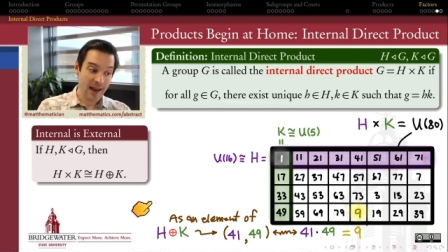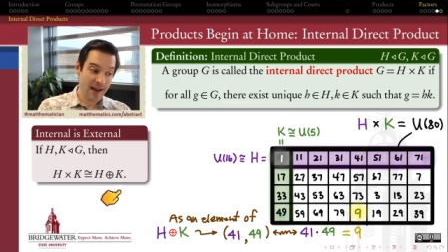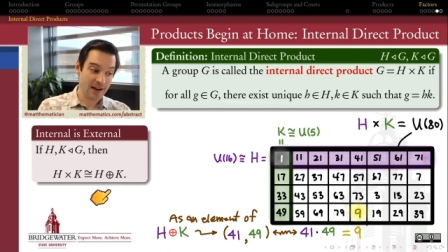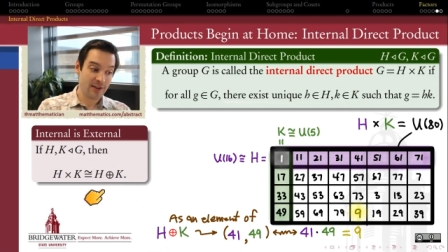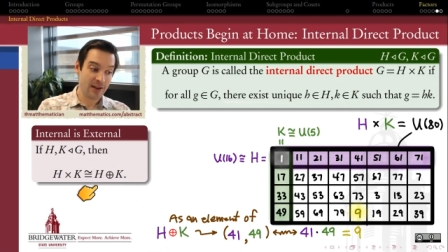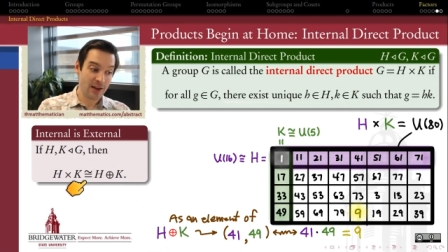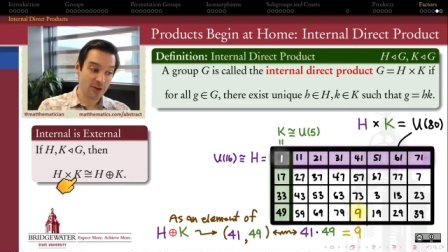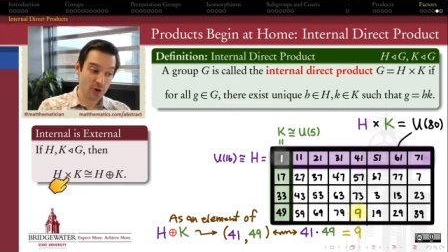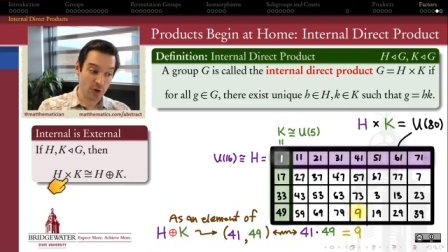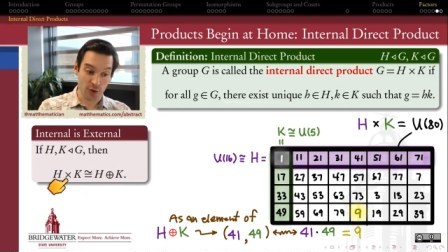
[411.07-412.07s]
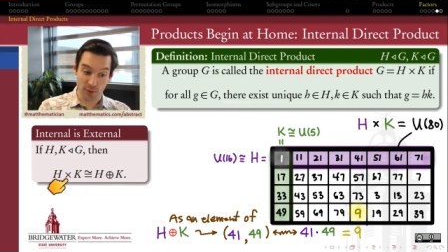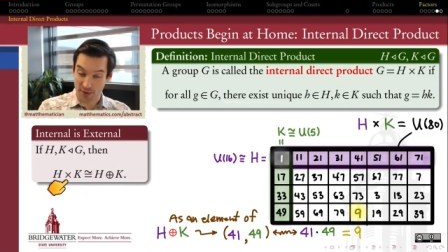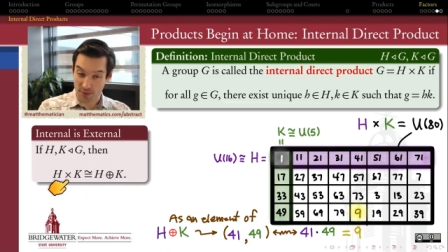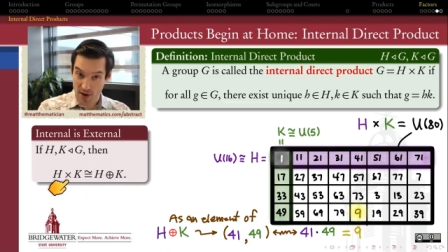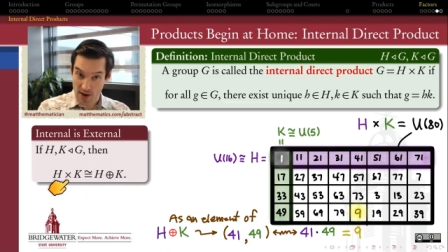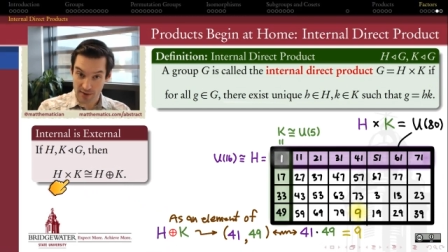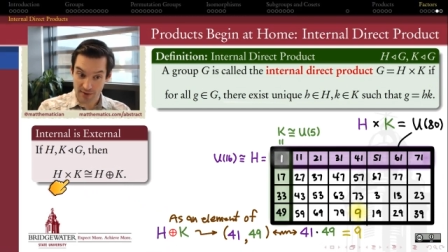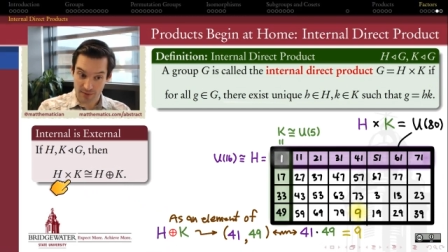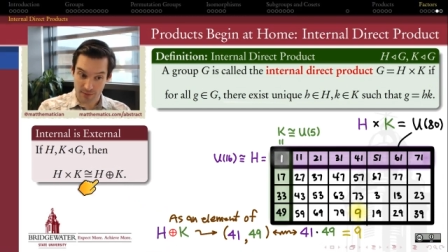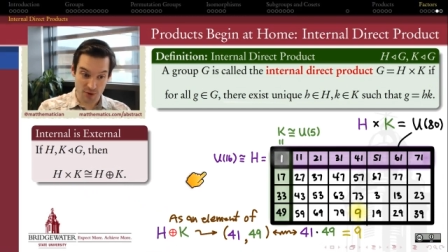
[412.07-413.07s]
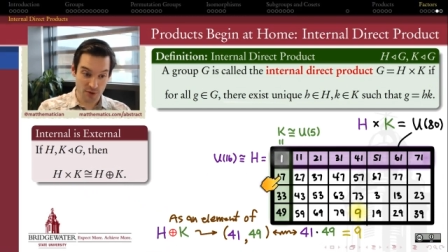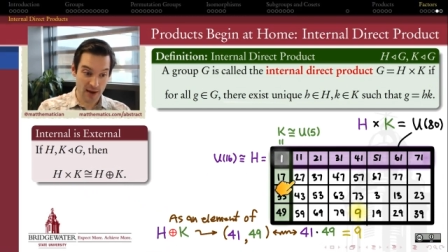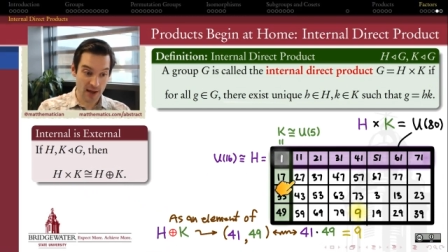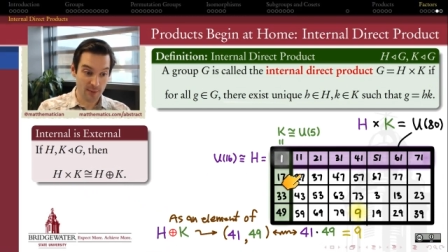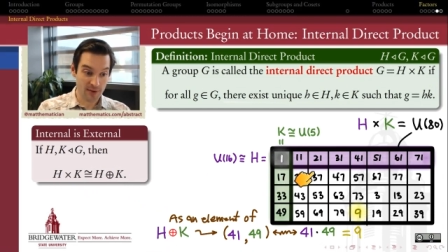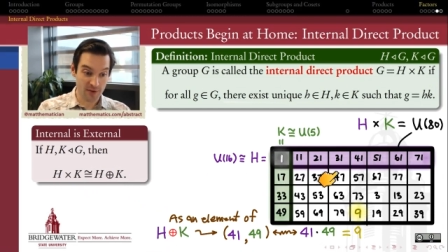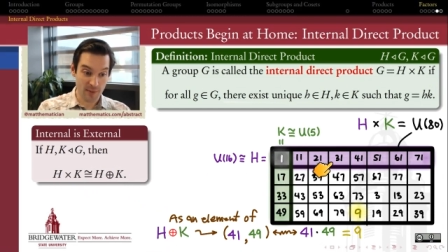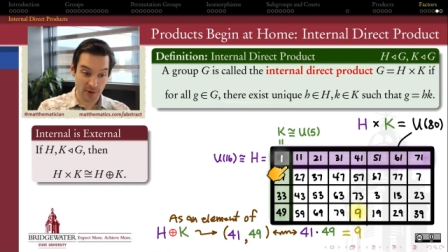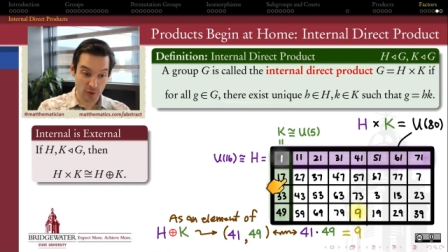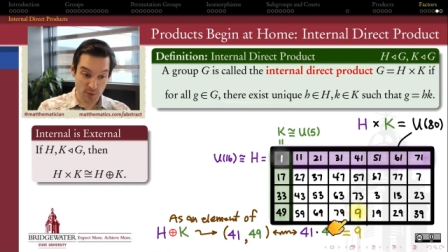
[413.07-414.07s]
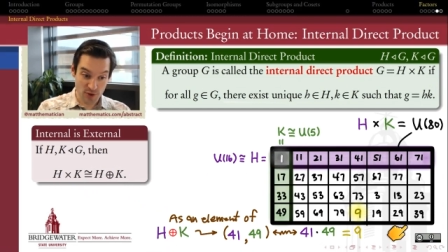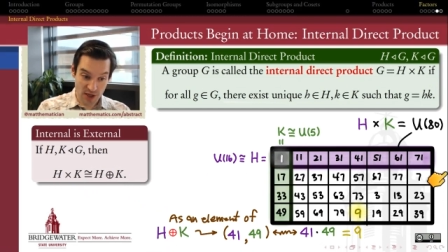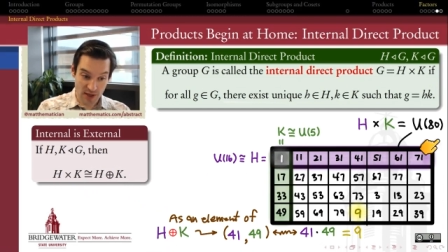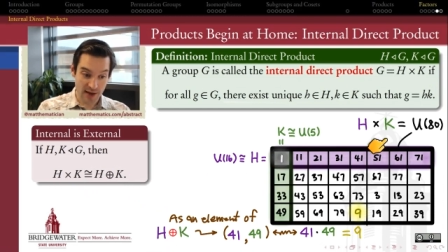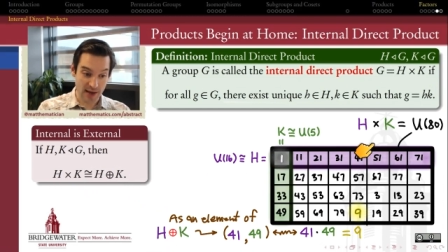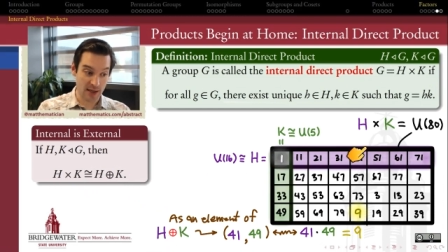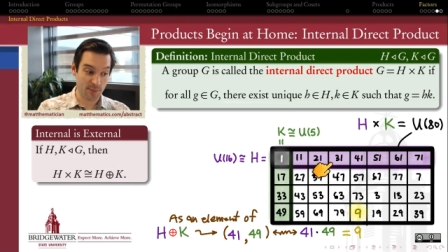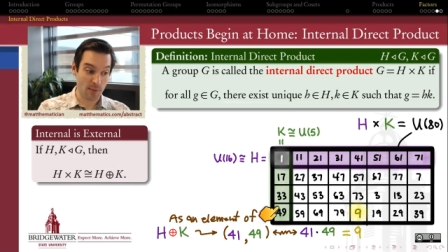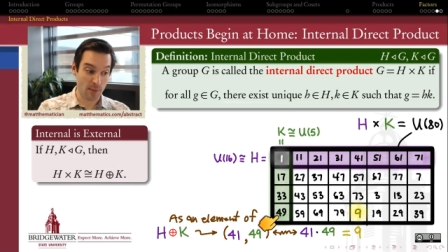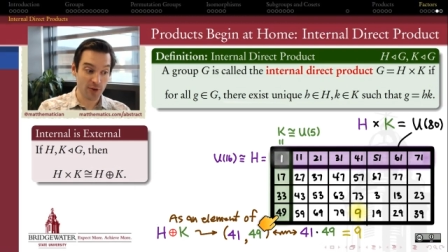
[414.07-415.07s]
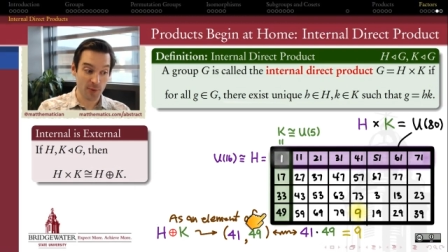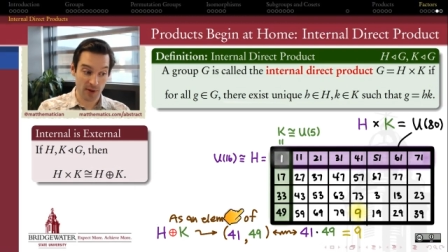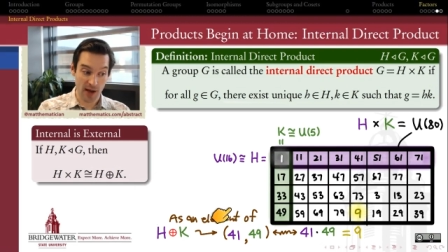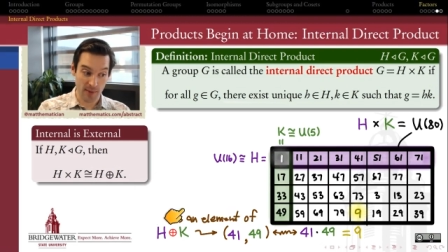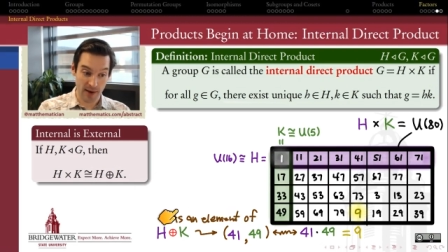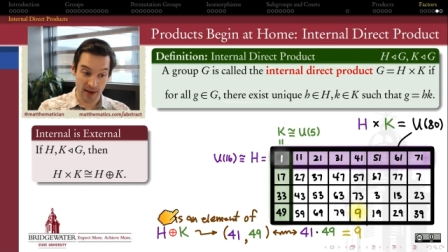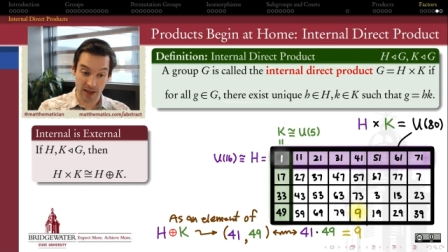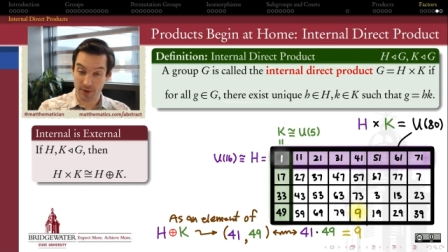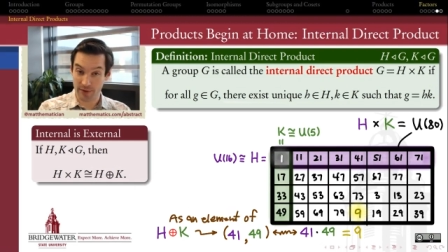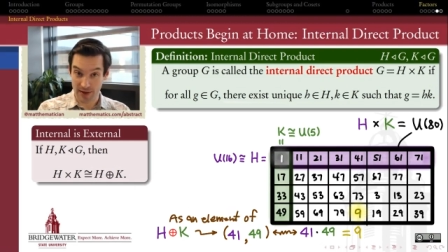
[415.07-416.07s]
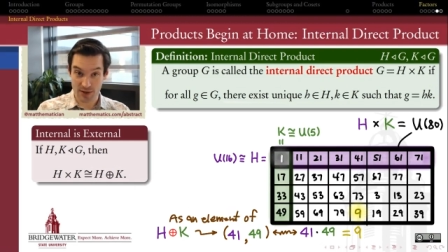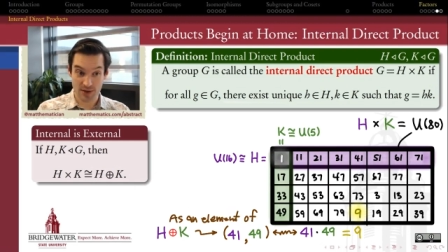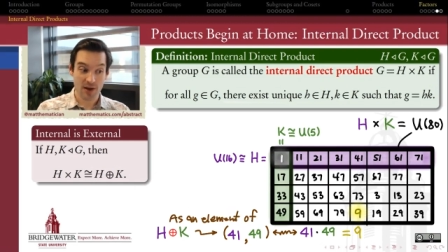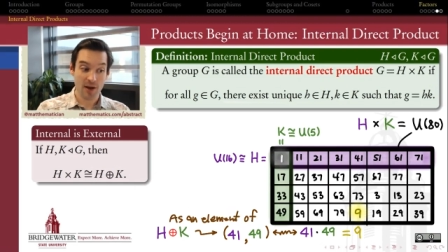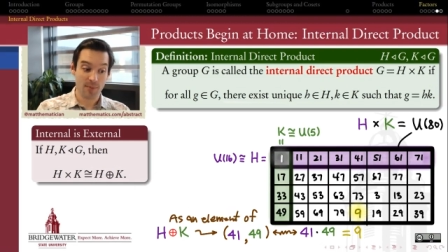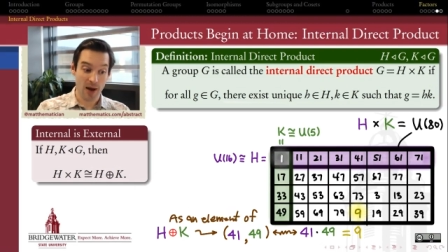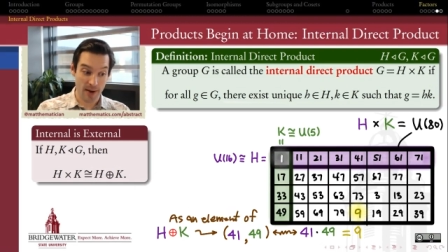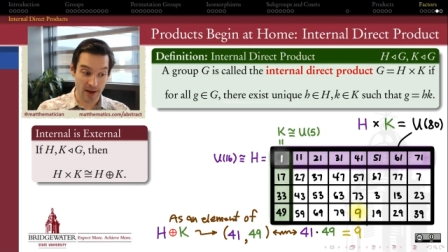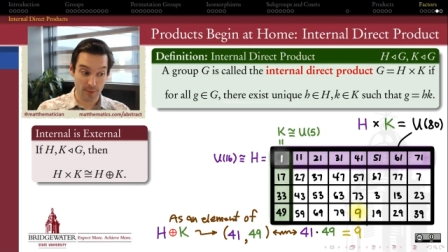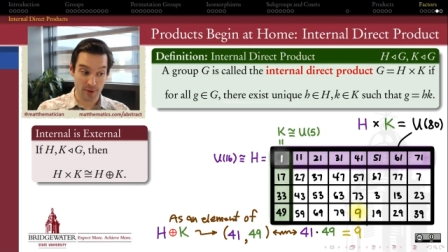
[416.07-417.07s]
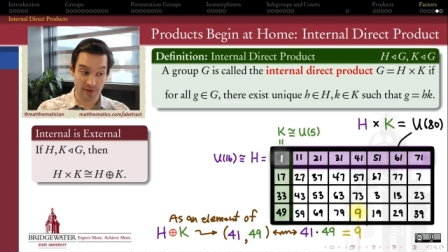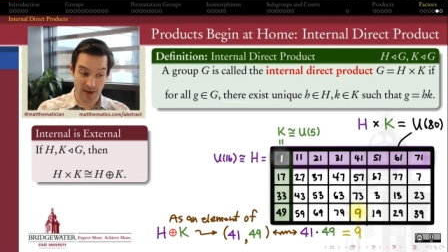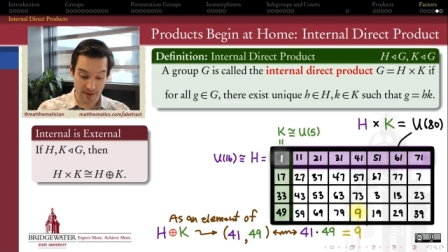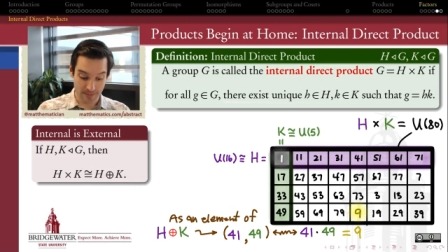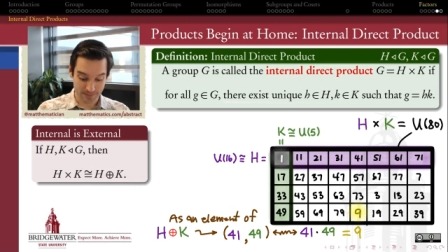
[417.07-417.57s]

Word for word: and the internal direct product, which are the elements of my group G that I get by multiplying my element of H by my element of K.